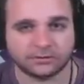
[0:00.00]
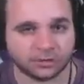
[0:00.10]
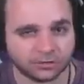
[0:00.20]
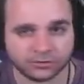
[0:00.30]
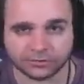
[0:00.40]

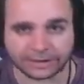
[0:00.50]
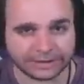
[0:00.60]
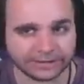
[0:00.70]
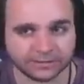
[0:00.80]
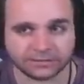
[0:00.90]
Don't do
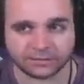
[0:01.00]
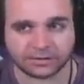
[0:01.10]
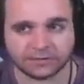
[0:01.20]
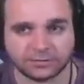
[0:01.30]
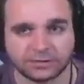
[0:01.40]
any of the
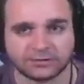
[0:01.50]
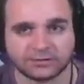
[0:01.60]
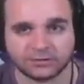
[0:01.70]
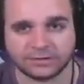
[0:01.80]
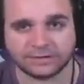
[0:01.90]
side quests,
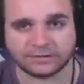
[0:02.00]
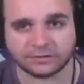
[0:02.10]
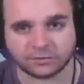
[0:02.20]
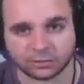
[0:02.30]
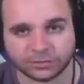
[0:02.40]
just hit the
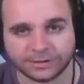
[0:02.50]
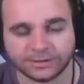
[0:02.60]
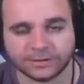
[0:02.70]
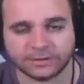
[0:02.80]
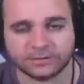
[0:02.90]
story.